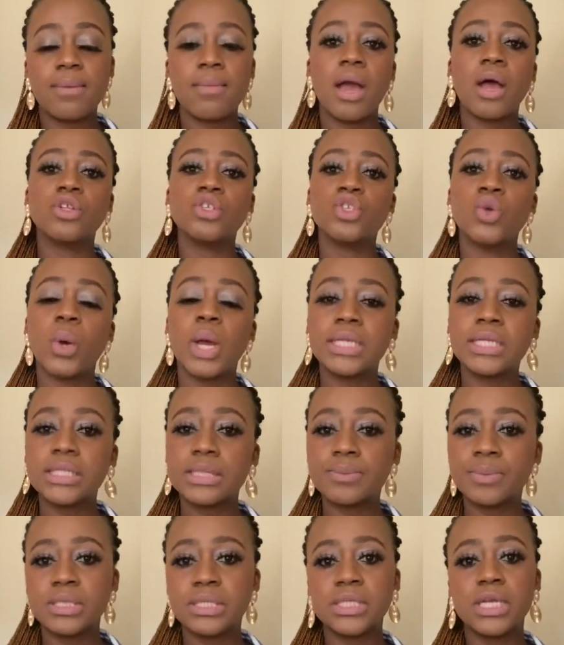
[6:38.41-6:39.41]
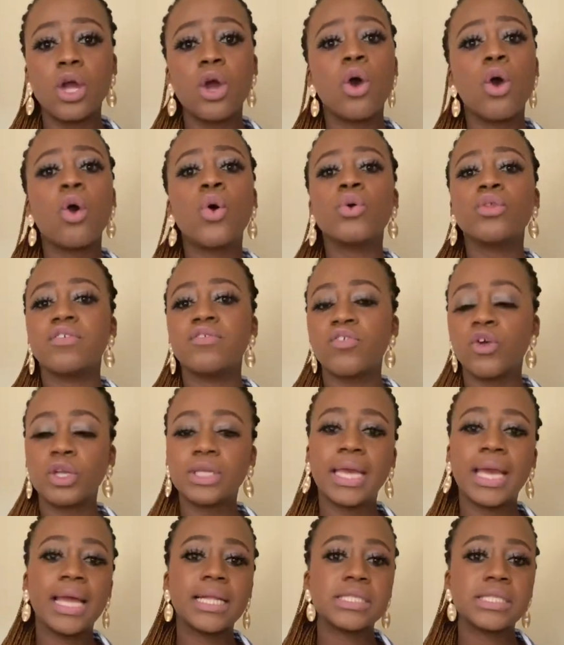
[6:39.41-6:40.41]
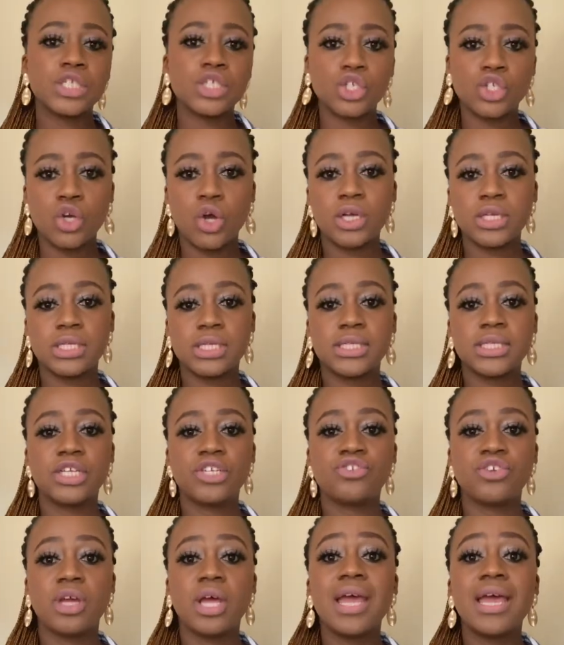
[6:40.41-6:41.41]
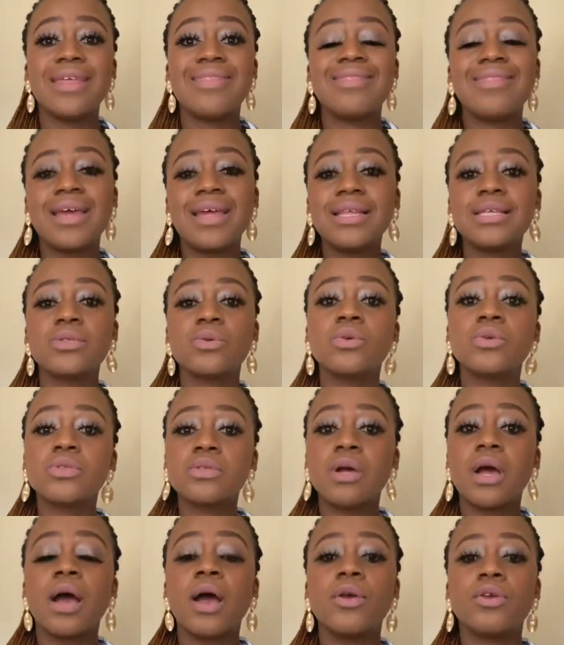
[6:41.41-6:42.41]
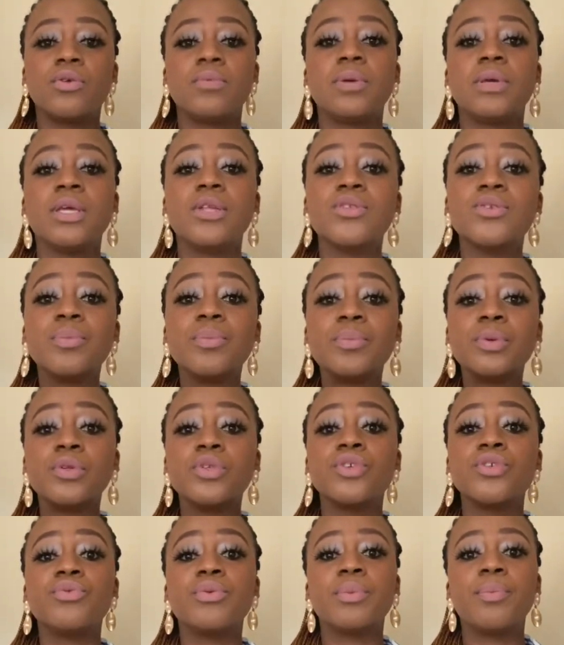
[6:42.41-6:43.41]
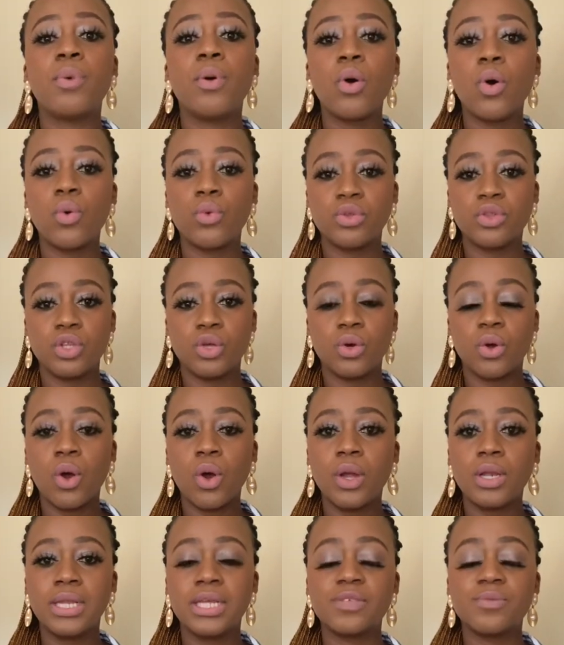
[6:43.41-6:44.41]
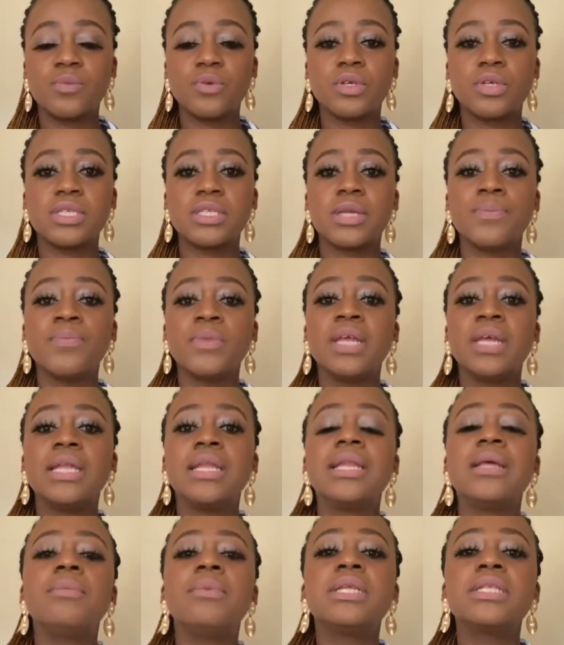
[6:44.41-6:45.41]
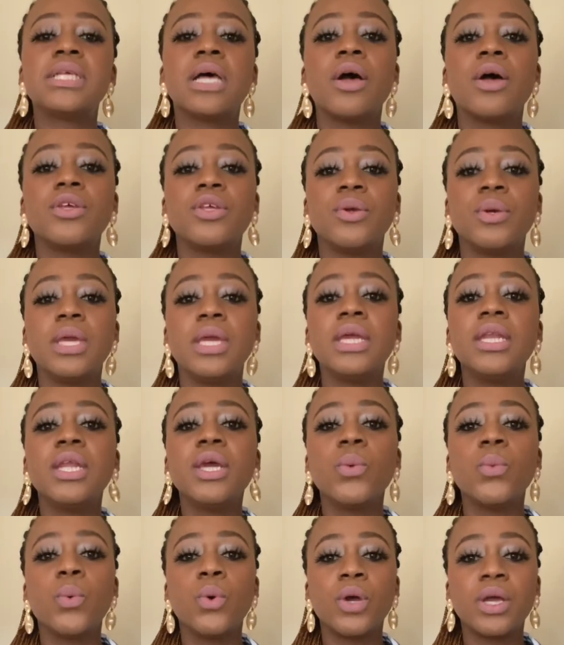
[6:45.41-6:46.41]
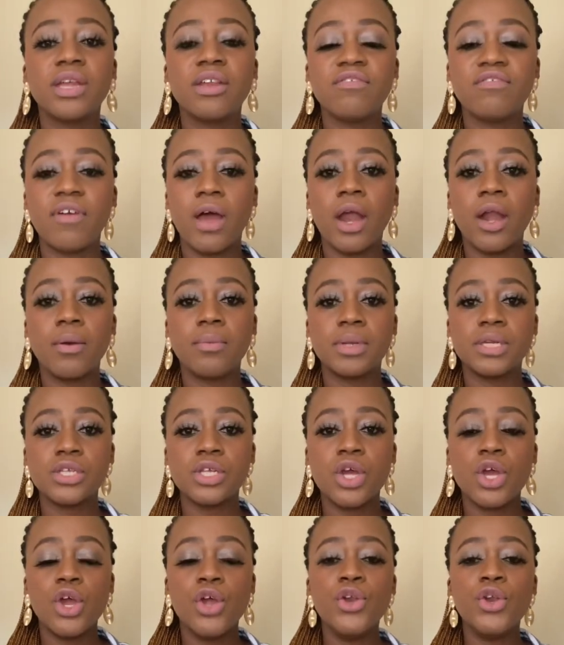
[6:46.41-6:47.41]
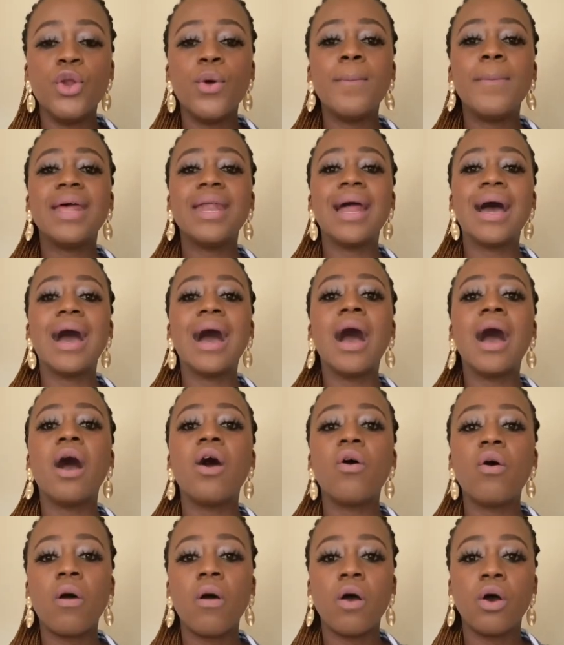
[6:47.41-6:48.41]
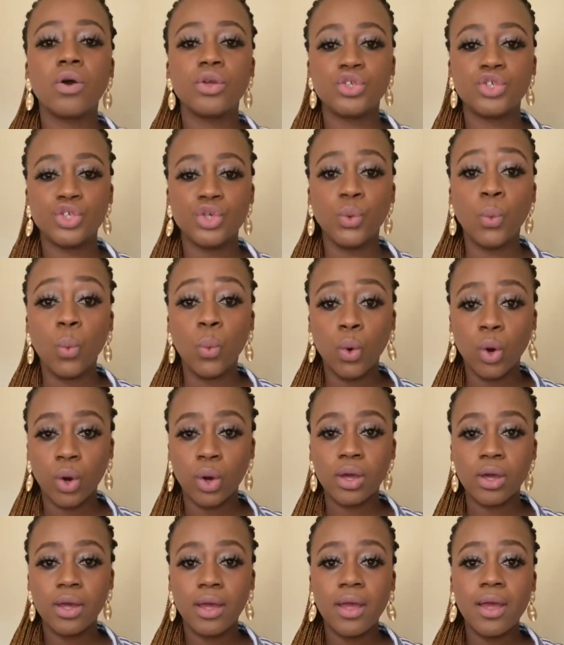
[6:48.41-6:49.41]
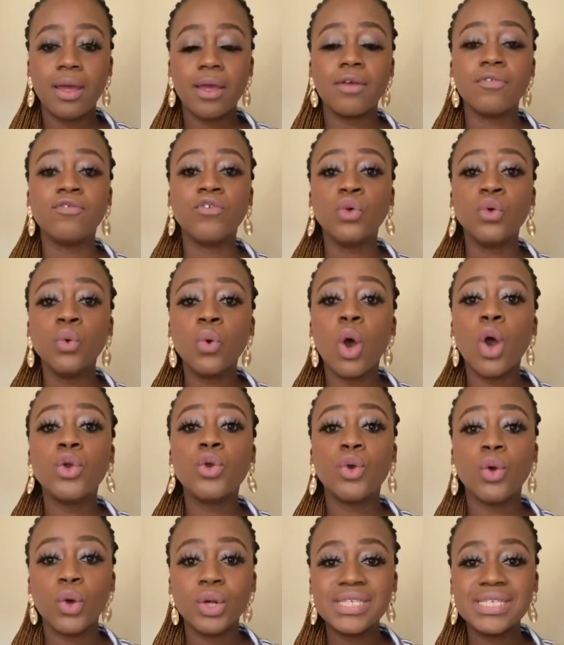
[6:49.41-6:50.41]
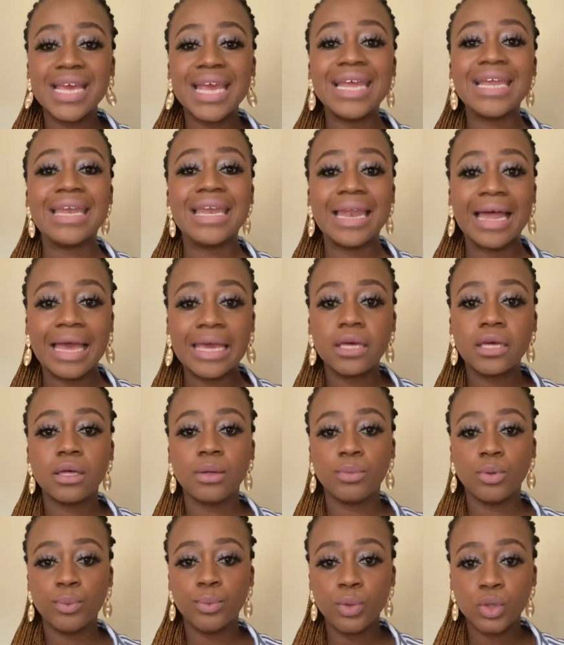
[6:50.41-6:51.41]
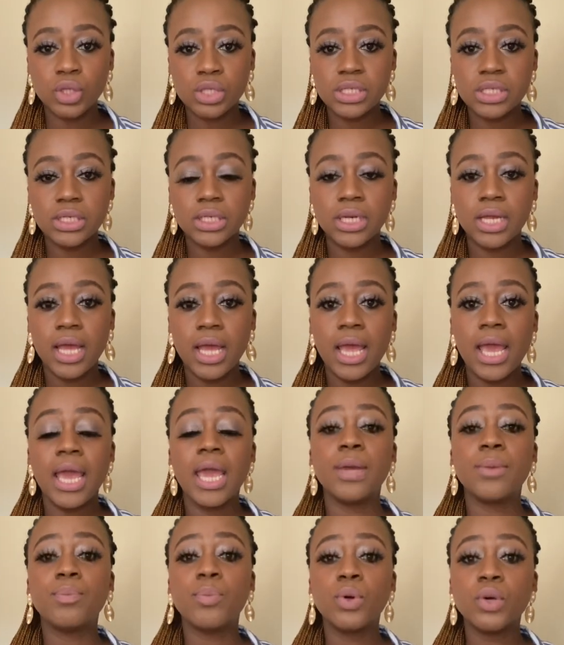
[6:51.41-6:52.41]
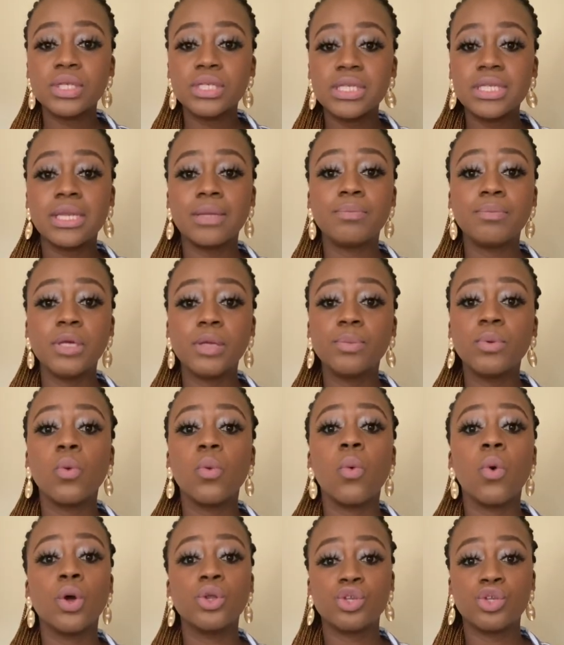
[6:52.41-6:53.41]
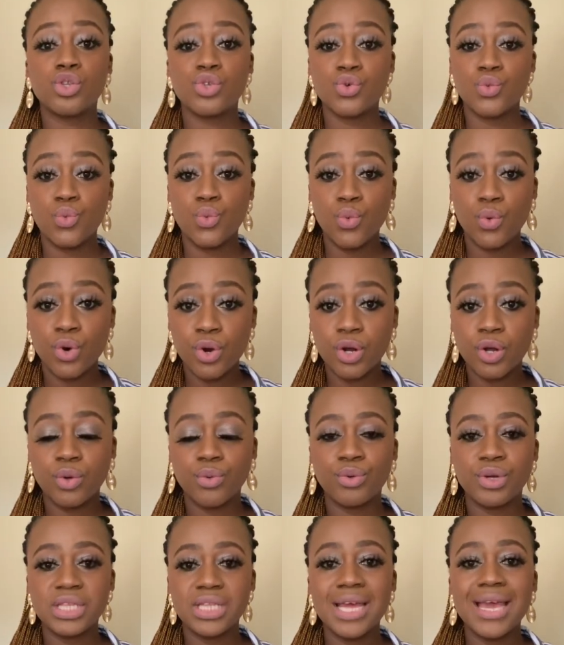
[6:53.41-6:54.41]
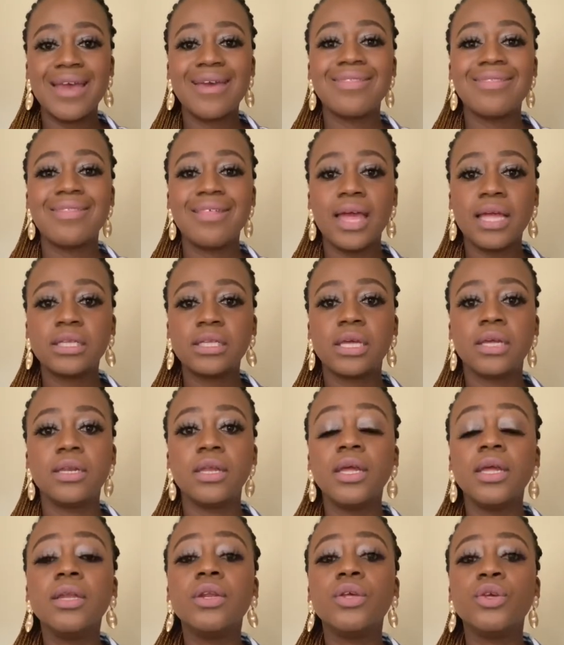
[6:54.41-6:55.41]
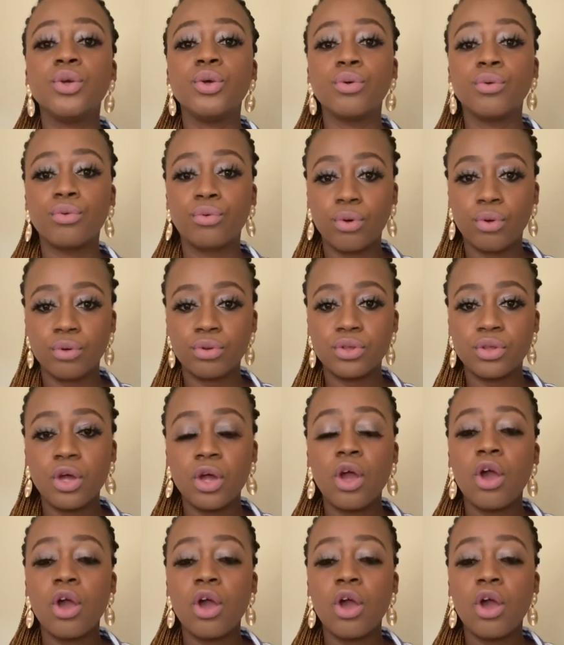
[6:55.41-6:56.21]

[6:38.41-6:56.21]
How's your husband? Oh, they've got cats and dogs, etc. That is also how you begin to build a rapport with your colleagues, because let me tell you, in a work environment, no matter how hard you work, if you are not a likable person, a person that people want to work with, that can hinder your growth.